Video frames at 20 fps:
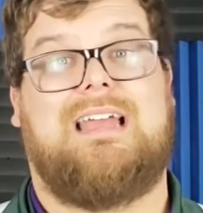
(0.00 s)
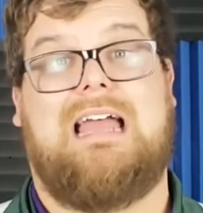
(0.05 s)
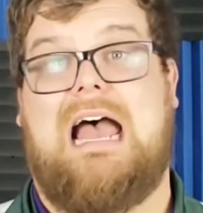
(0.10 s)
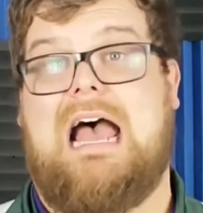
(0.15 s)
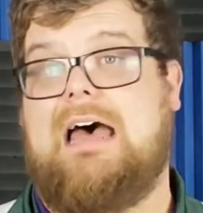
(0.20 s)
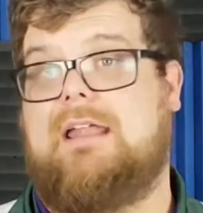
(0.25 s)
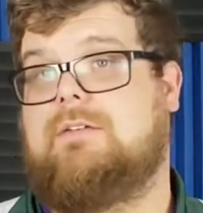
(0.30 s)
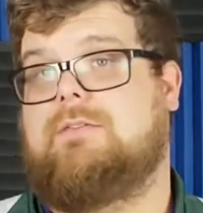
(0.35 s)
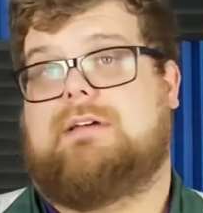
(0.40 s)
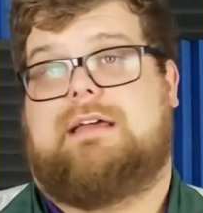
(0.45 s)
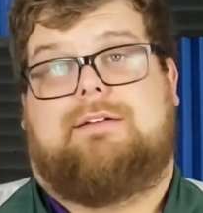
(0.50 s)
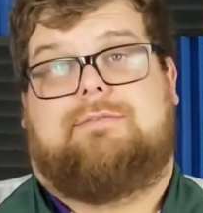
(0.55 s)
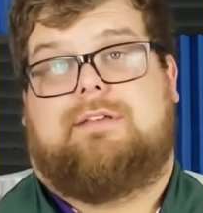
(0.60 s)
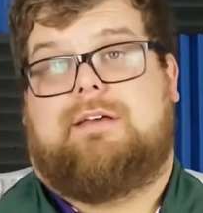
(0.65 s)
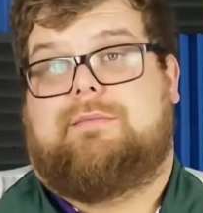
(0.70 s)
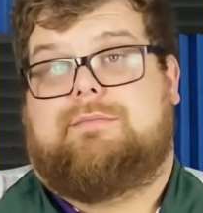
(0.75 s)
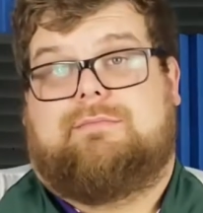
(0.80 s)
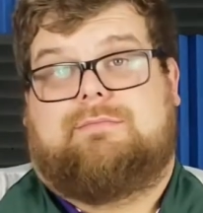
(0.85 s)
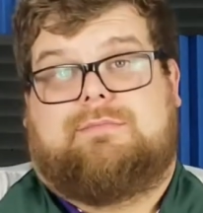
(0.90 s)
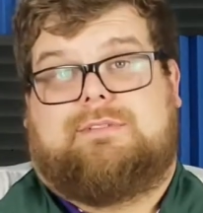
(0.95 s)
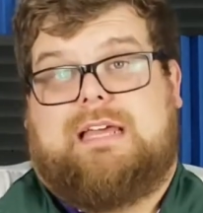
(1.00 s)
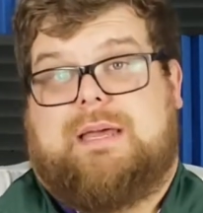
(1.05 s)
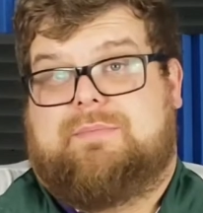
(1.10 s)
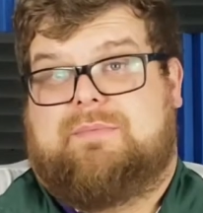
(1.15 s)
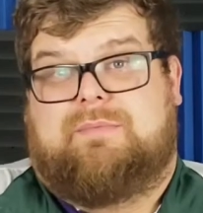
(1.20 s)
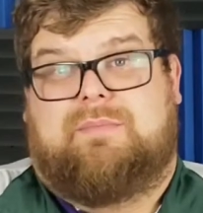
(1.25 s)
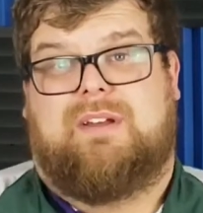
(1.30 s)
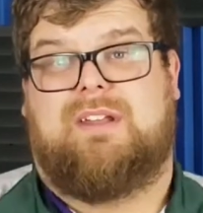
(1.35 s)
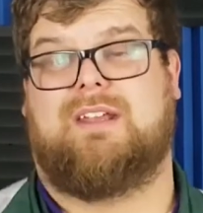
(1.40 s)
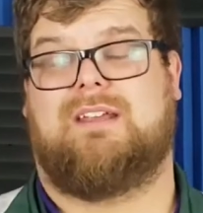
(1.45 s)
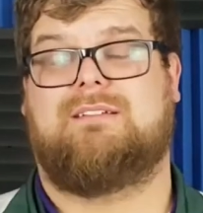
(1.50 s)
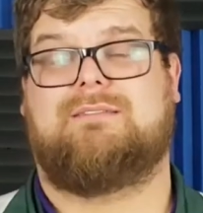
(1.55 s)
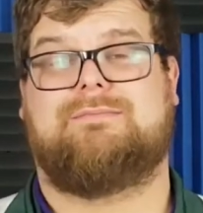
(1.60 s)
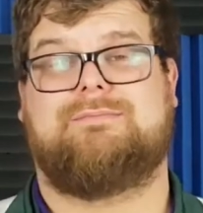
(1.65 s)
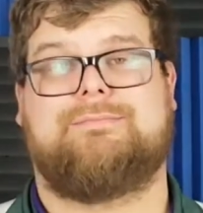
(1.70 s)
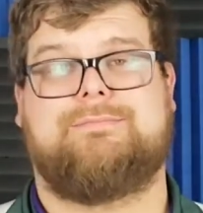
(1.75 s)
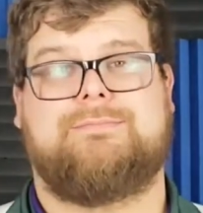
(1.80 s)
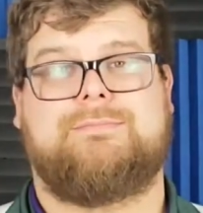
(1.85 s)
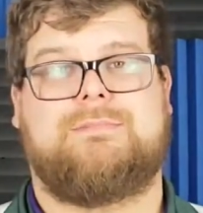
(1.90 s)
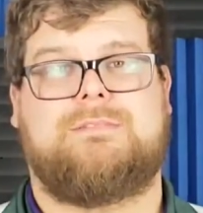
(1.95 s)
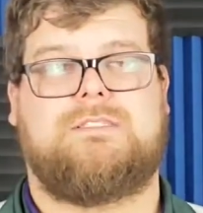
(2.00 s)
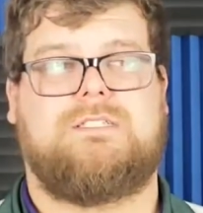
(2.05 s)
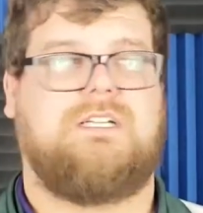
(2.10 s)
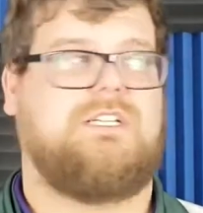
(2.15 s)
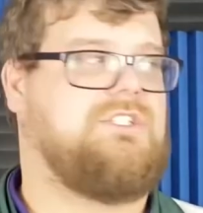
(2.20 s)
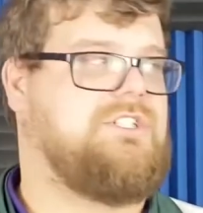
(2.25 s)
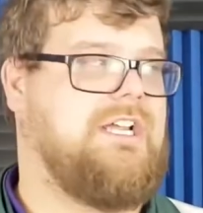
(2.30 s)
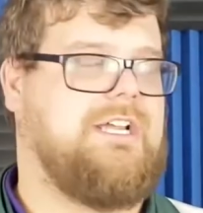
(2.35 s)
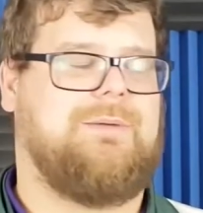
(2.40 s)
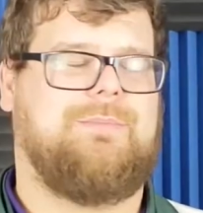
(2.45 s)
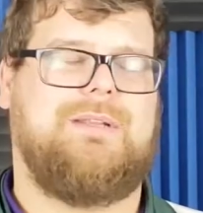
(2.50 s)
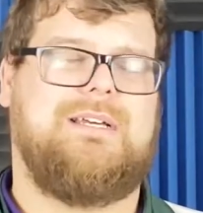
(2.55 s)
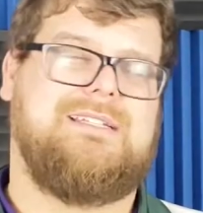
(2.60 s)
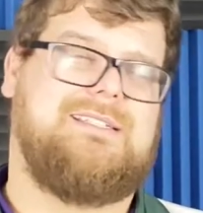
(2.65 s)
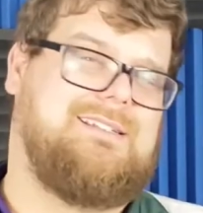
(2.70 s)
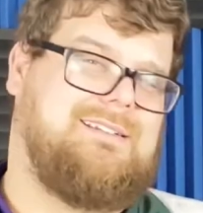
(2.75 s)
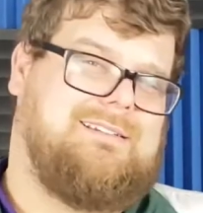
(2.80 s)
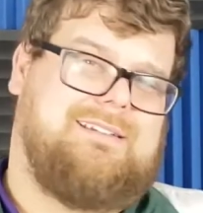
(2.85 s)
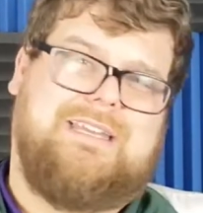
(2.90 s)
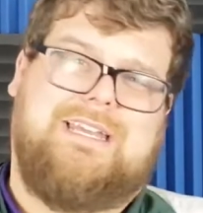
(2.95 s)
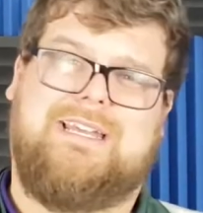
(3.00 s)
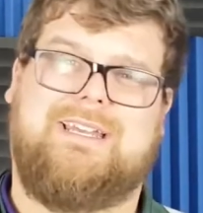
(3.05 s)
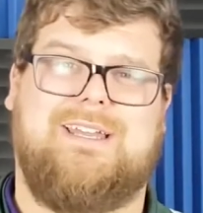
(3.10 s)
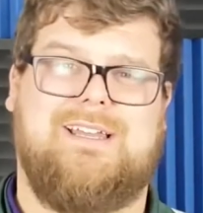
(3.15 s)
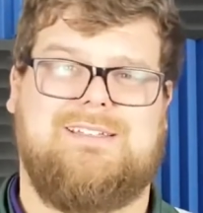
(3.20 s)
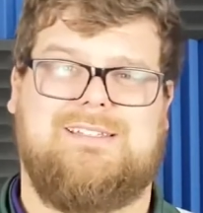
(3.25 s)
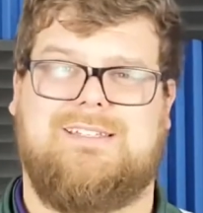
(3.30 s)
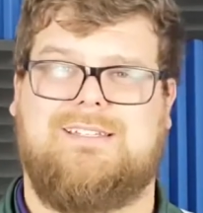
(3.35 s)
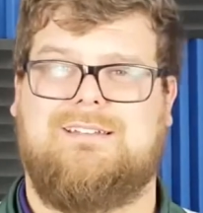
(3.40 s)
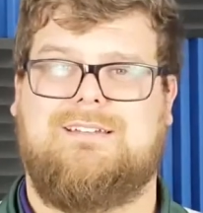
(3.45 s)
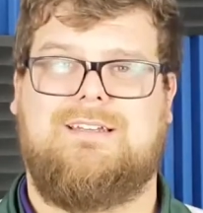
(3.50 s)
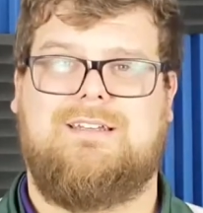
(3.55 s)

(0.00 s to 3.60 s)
I don't have that type of money. Jacob doesn't, Nick doesn't.